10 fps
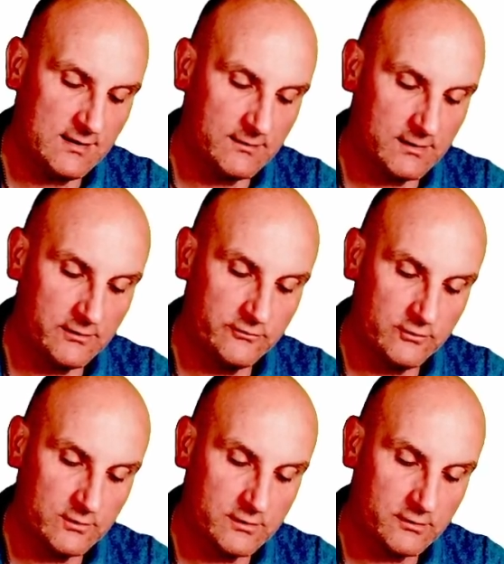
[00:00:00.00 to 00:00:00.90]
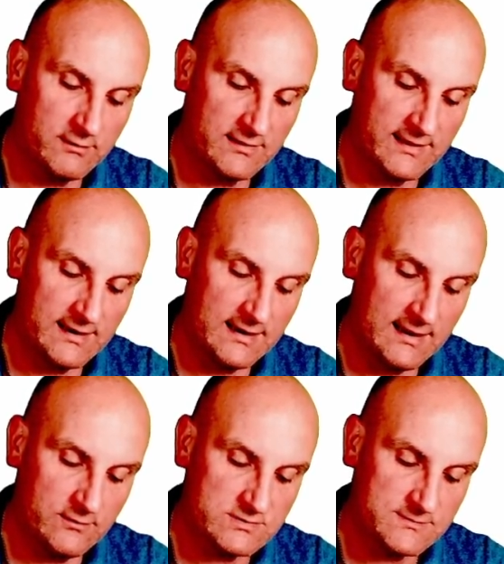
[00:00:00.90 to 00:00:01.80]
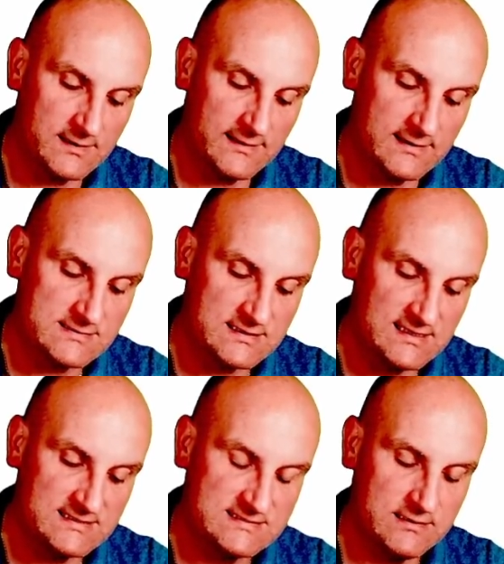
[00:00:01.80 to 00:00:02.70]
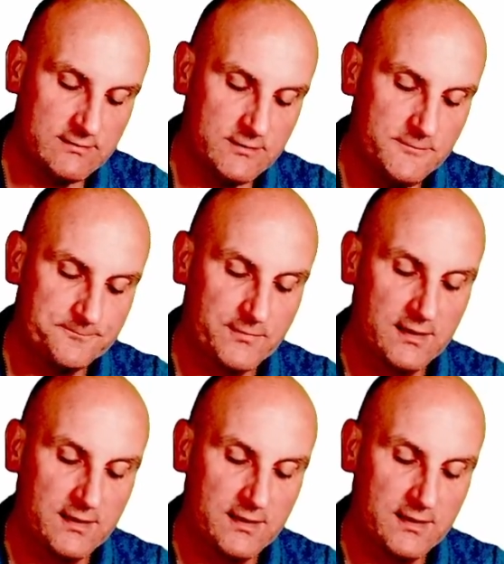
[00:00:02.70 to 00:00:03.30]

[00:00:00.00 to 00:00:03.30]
I'm going to correct that now to make that T0